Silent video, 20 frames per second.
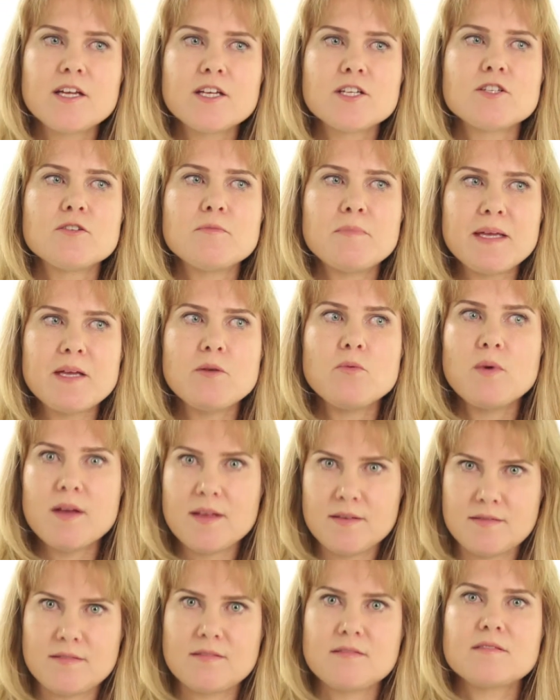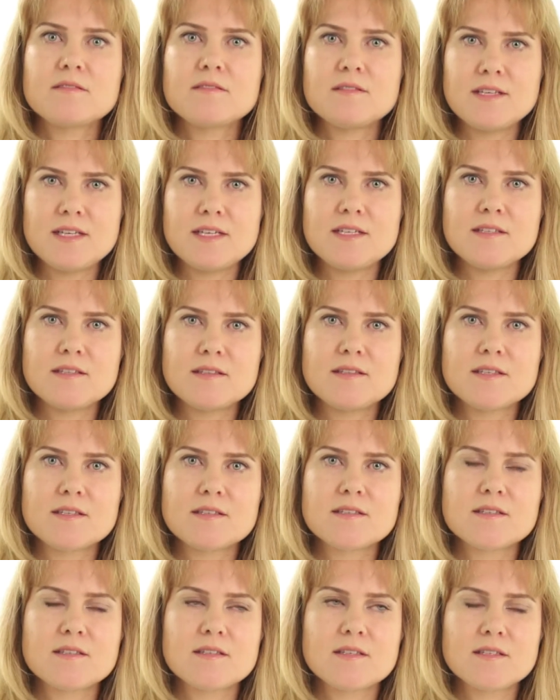to be with
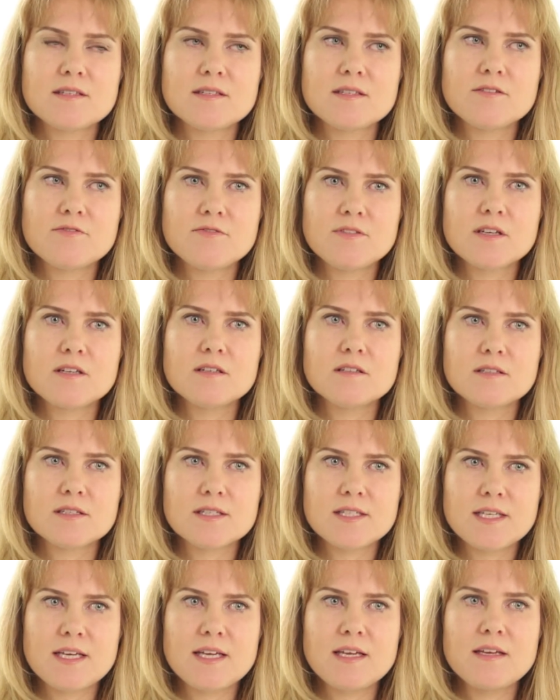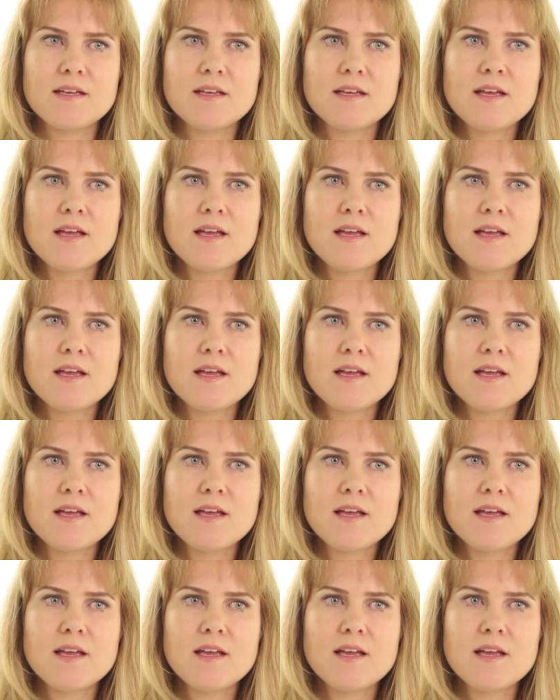this difficulty.